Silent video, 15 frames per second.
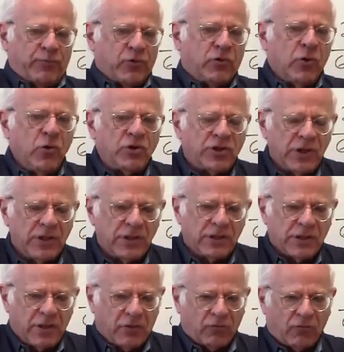
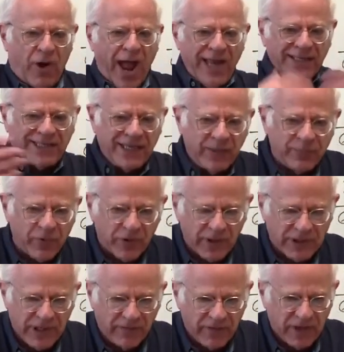produces rising
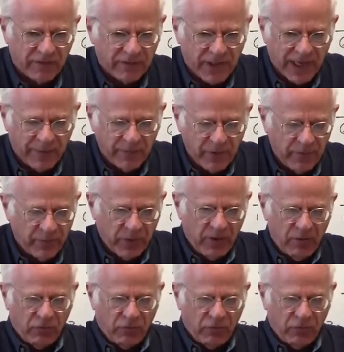productivity of labor,